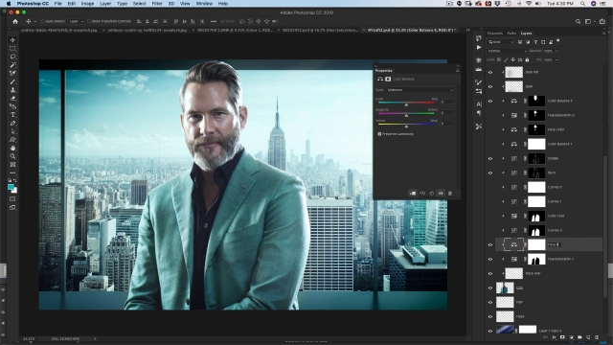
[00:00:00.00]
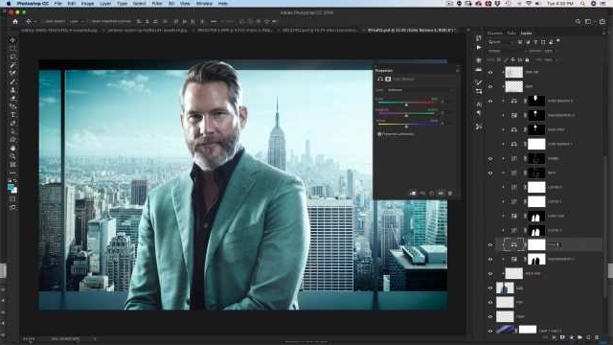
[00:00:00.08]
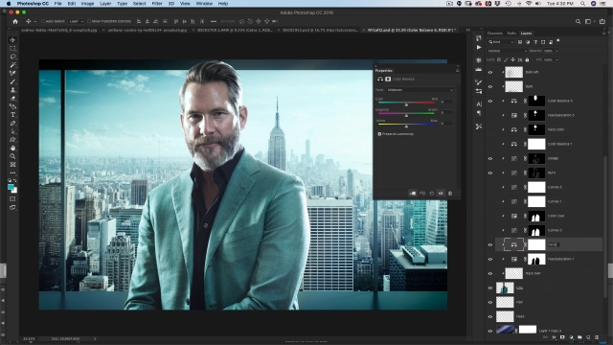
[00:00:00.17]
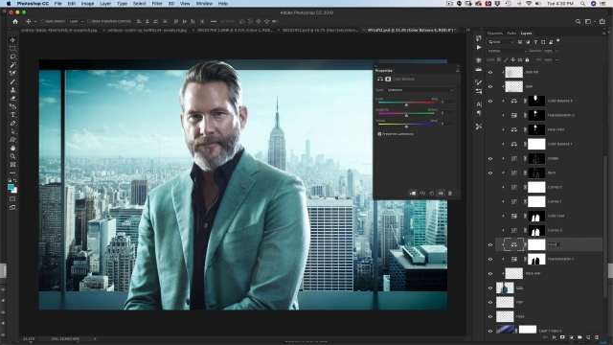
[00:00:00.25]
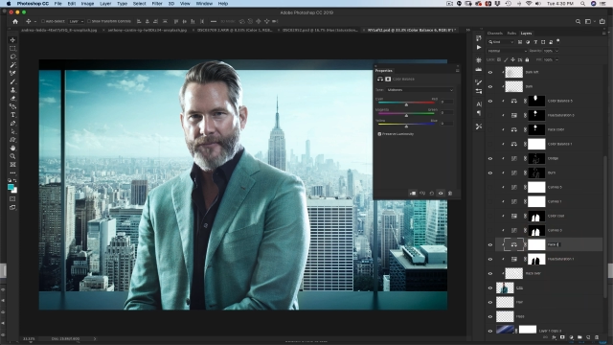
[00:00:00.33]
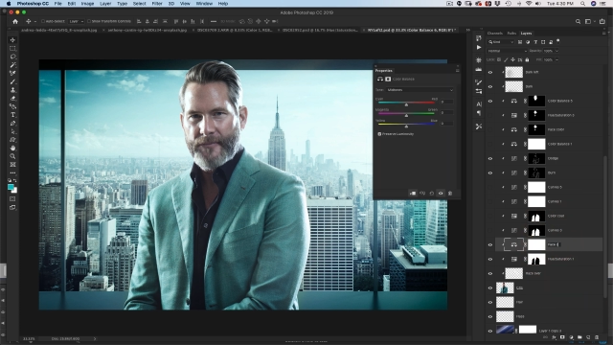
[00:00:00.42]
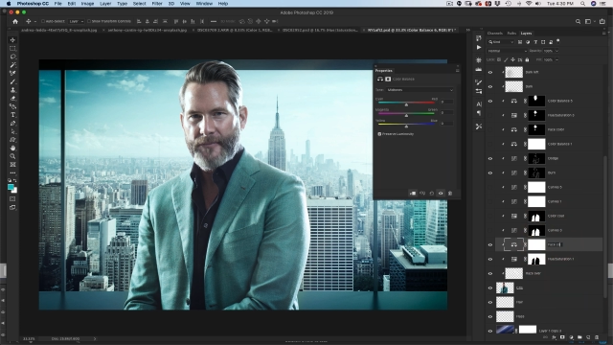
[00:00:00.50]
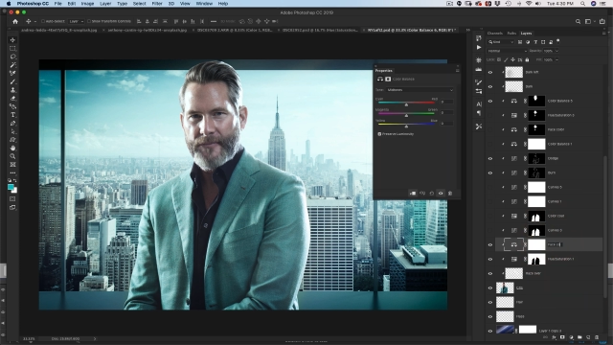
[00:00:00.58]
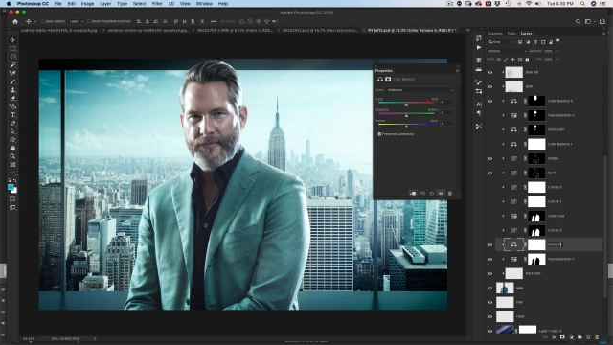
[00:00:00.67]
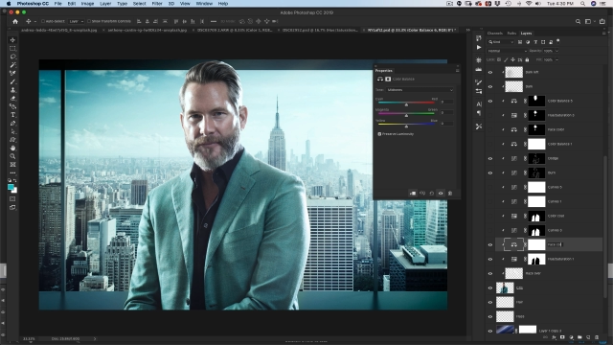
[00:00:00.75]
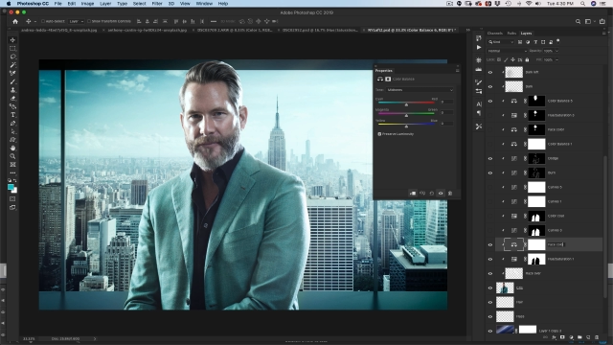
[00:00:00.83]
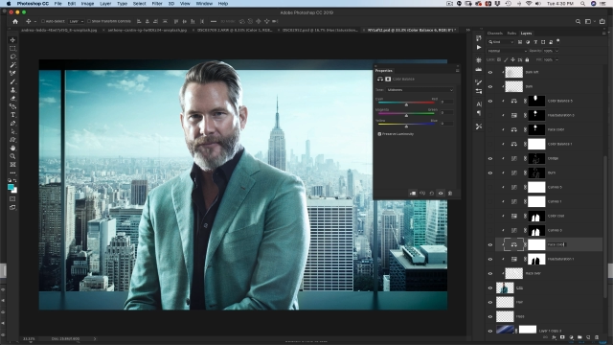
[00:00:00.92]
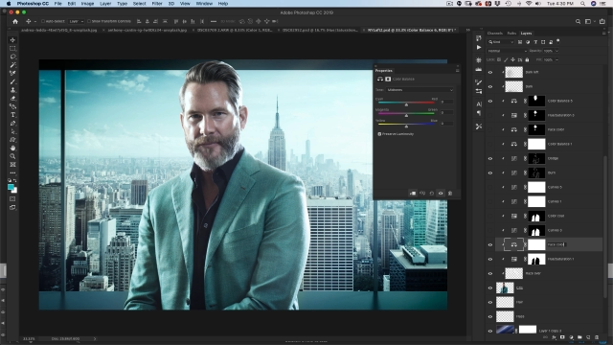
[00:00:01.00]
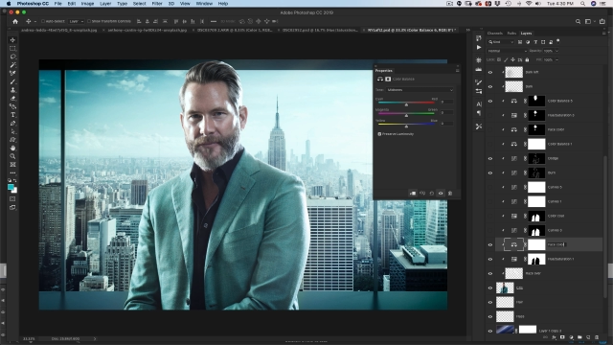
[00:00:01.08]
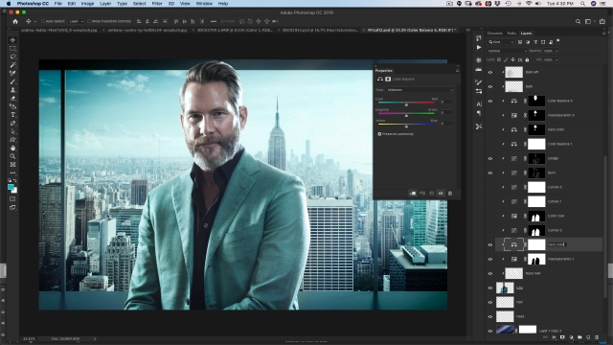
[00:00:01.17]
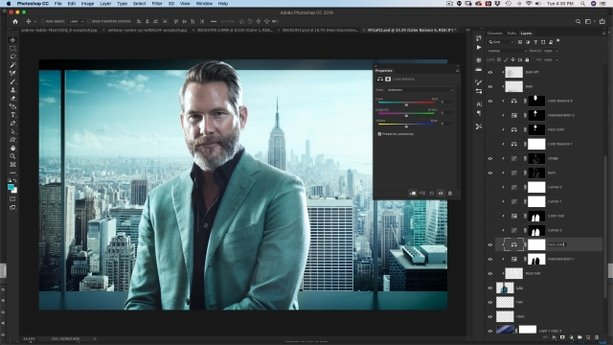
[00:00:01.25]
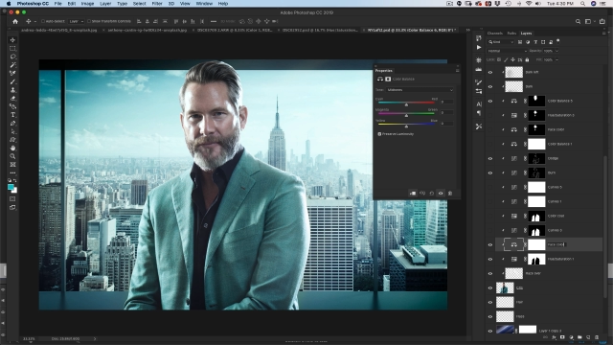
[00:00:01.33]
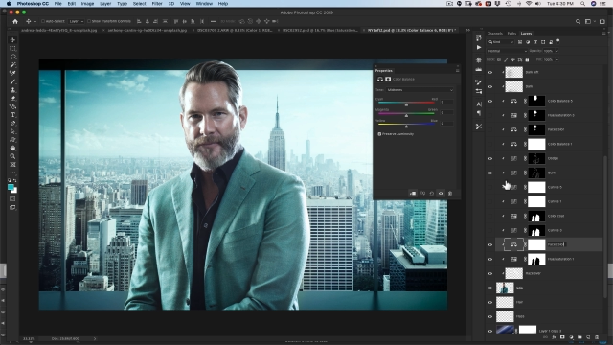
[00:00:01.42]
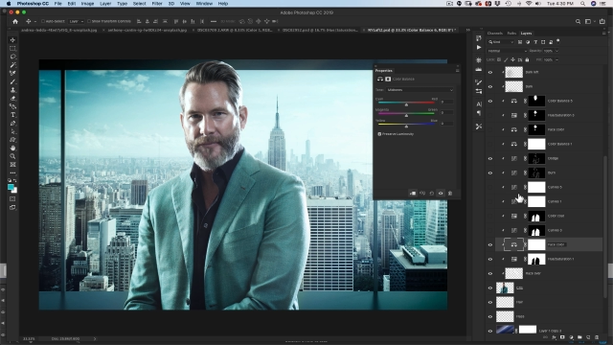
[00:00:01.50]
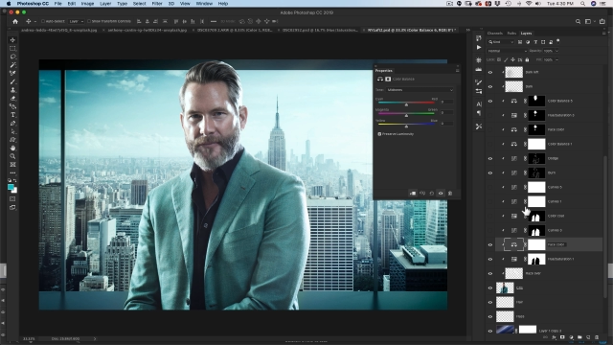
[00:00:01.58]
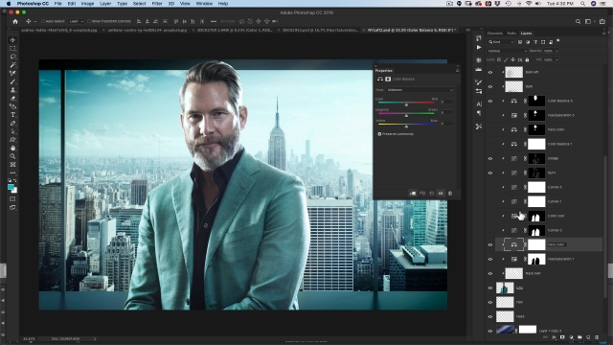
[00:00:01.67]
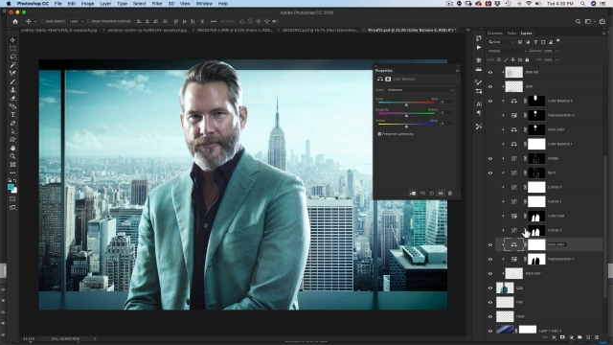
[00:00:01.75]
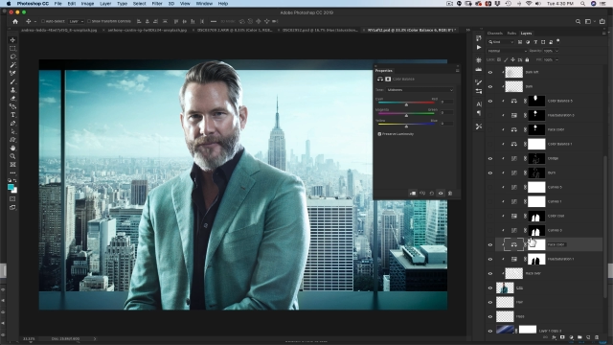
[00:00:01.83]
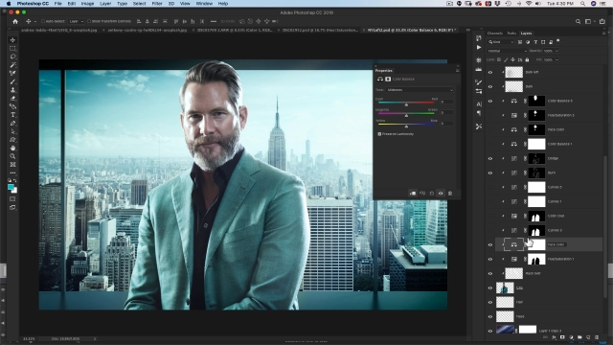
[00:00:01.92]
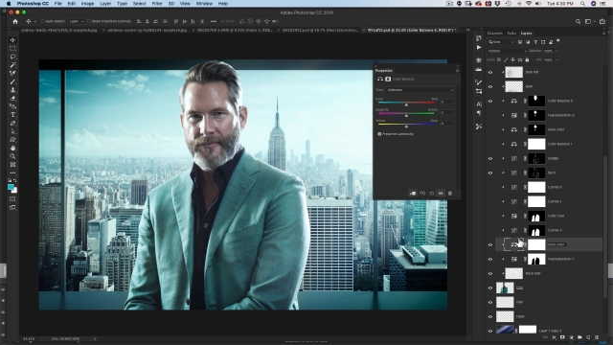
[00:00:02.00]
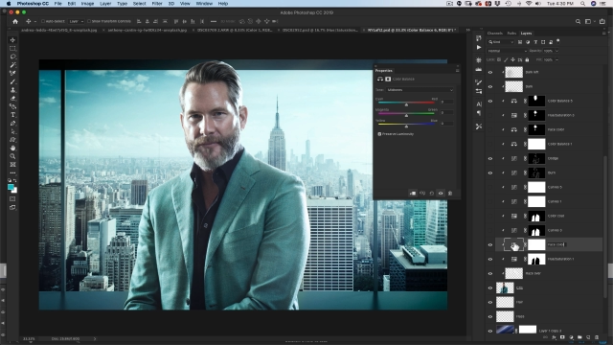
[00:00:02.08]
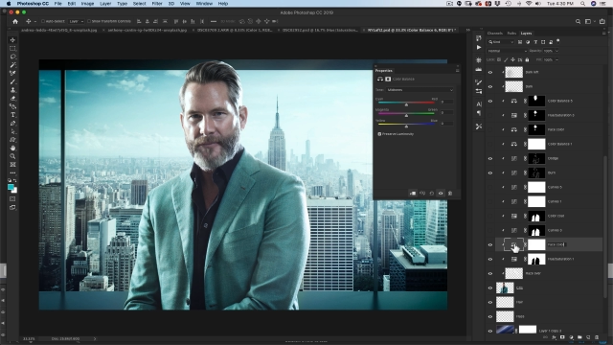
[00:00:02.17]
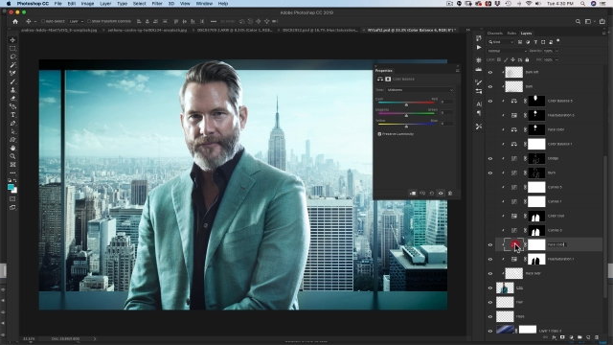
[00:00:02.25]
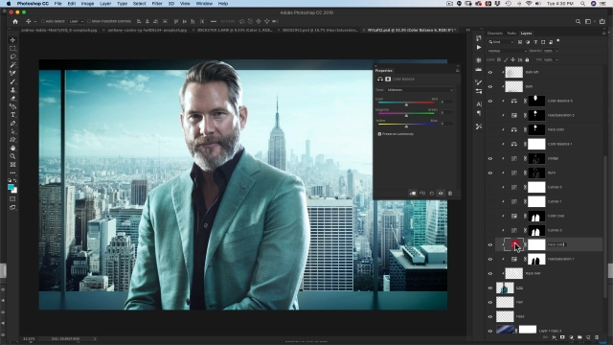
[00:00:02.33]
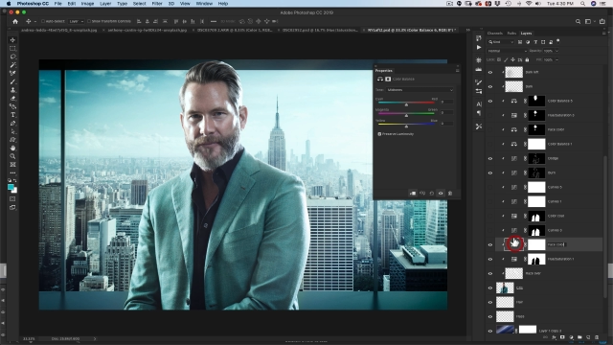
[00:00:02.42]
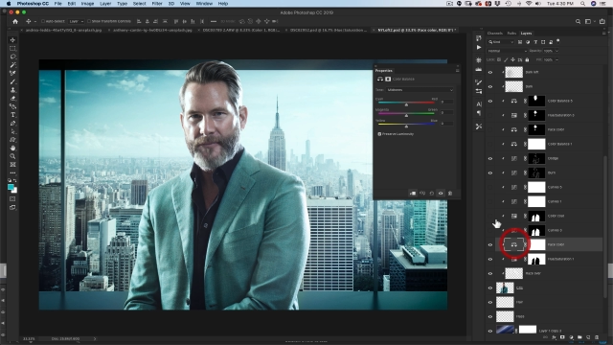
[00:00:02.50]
(no one is talking)